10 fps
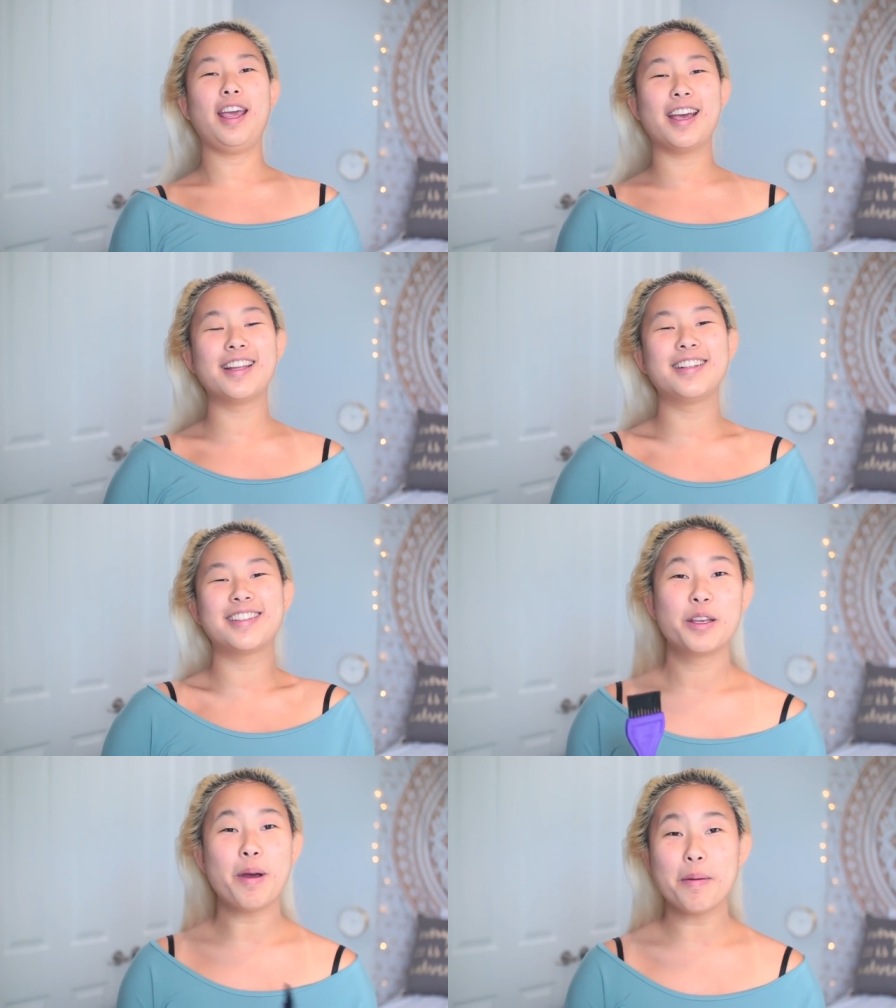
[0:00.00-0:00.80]
and
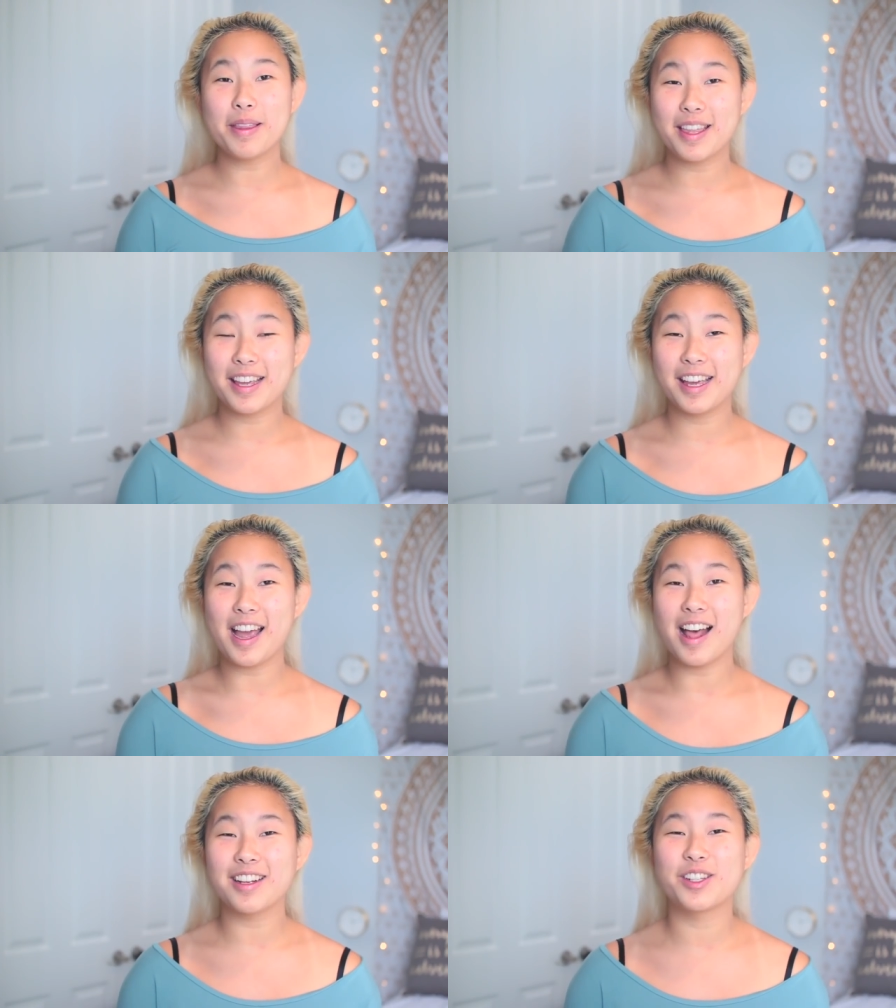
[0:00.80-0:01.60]
you might be thinking
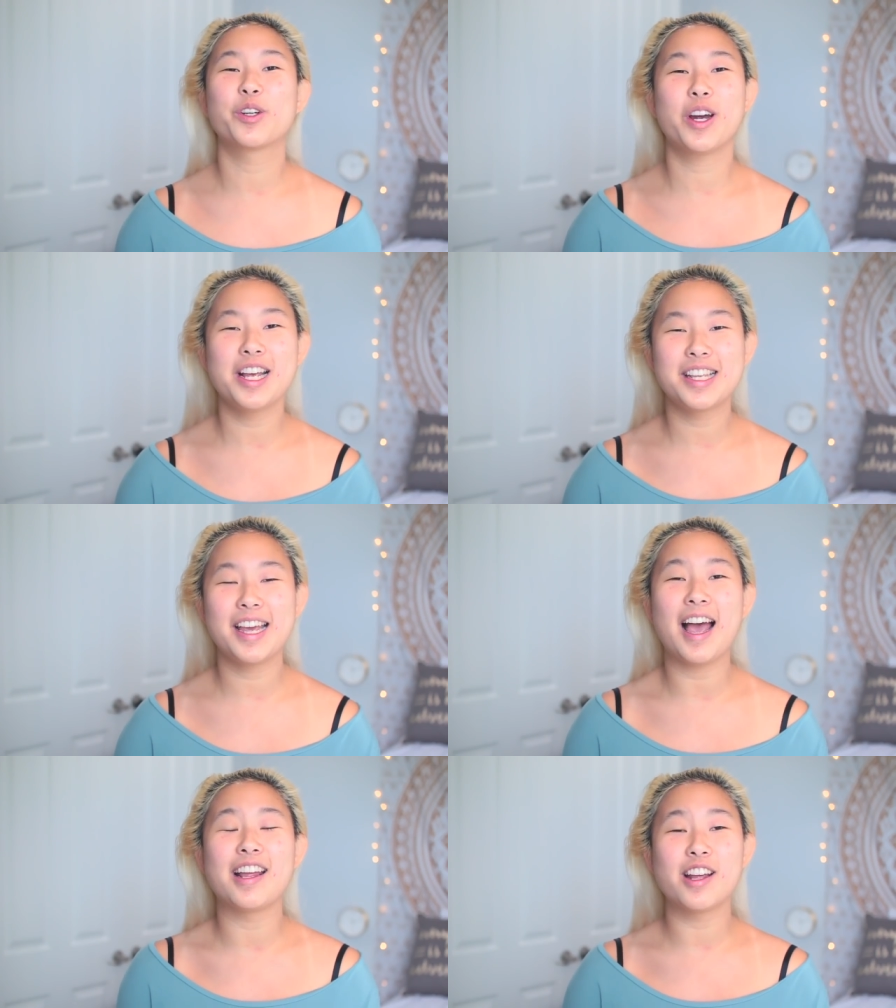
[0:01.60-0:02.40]
Alex you're crazy
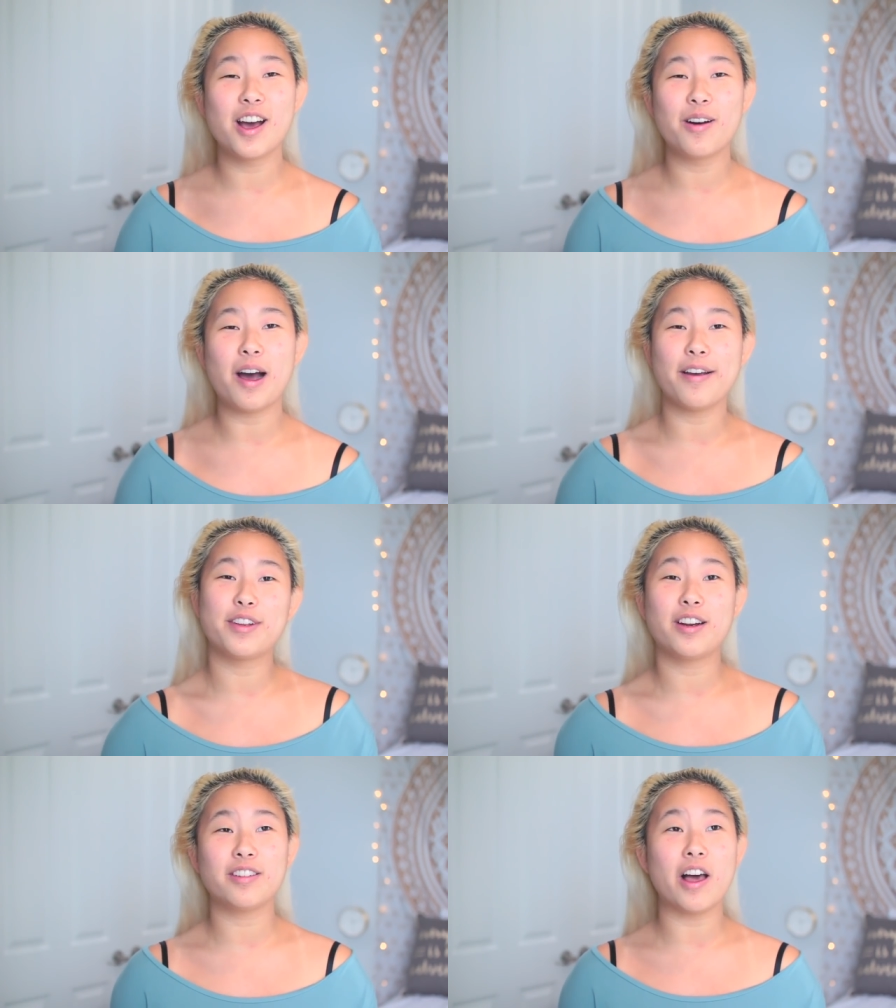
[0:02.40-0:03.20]
I know I've
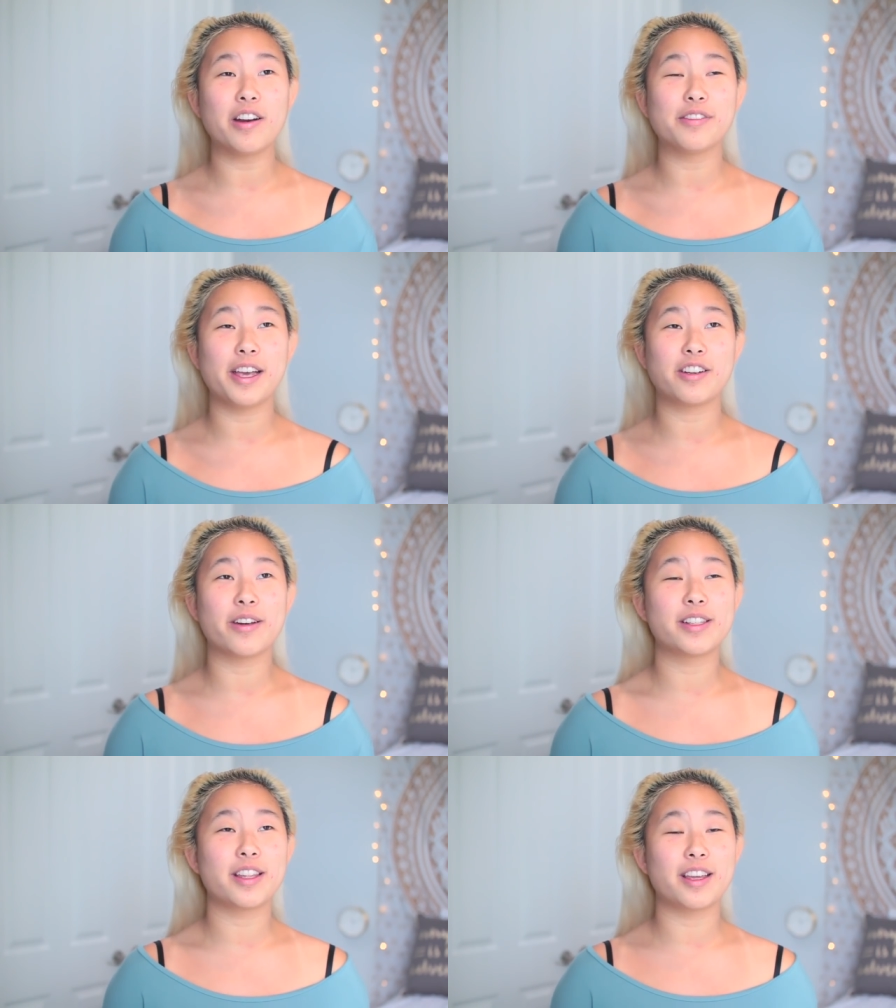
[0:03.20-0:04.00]
done a lot of like
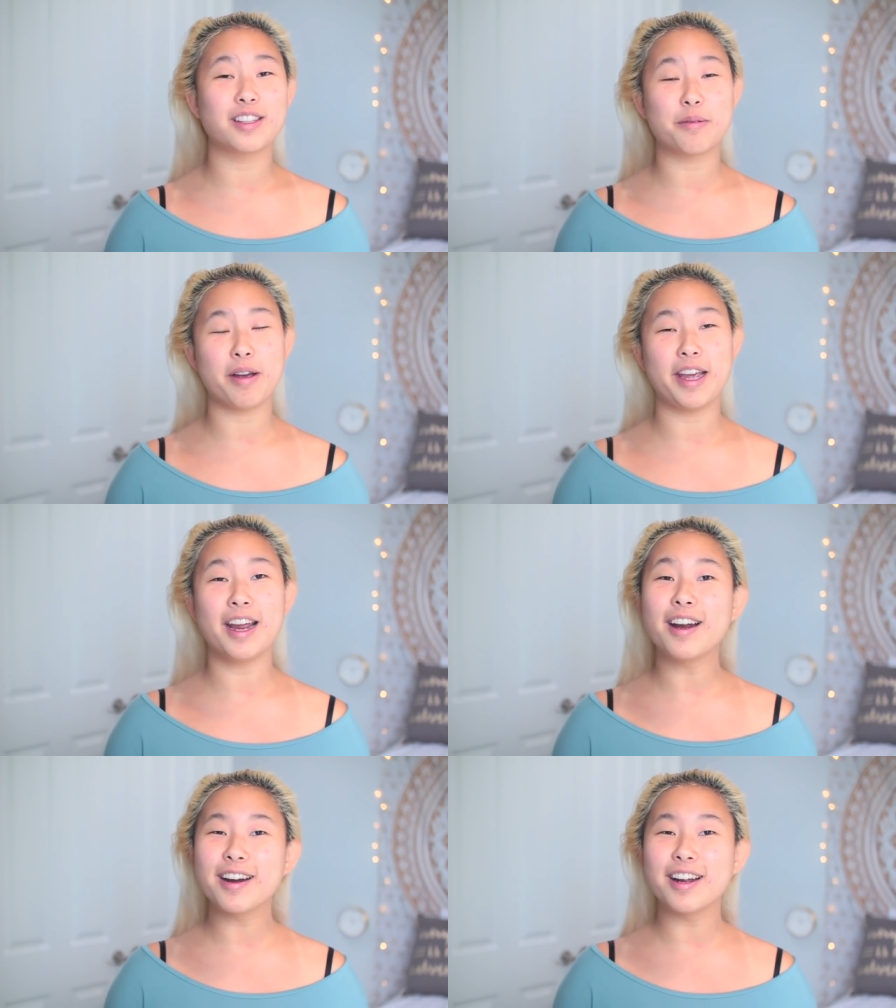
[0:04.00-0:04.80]
crazy things to my
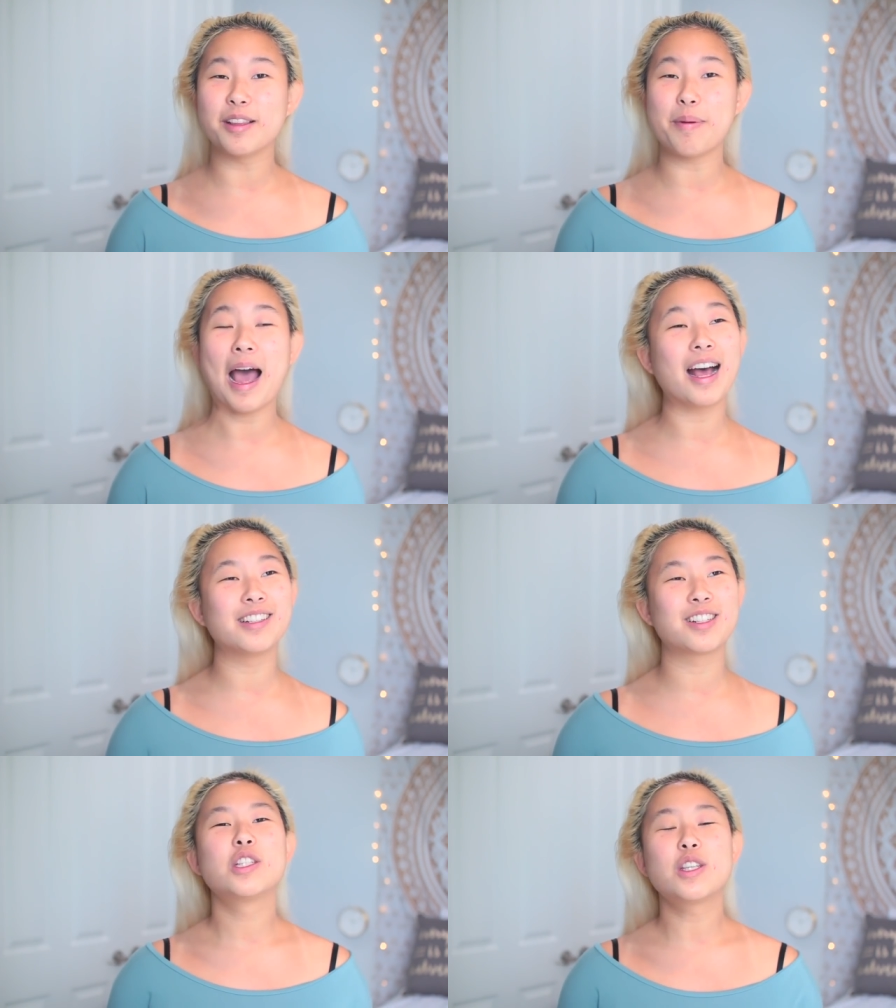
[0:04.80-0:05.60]
hair in the
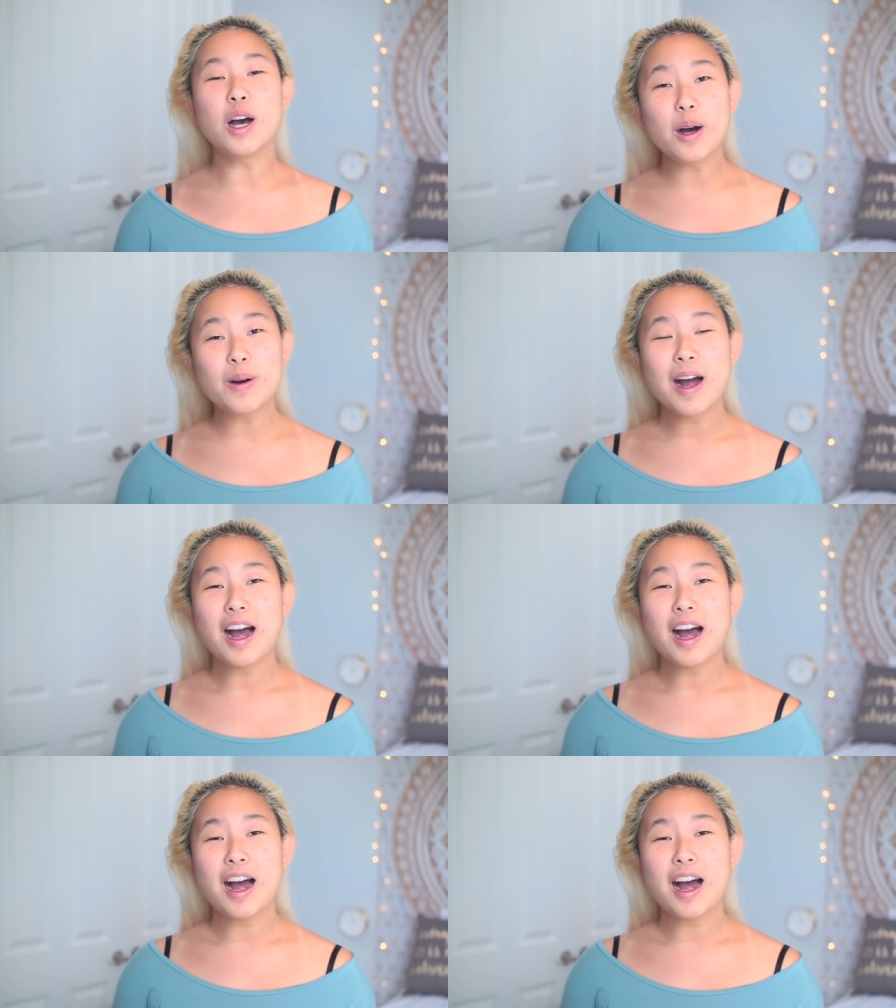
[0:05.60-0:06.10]
past so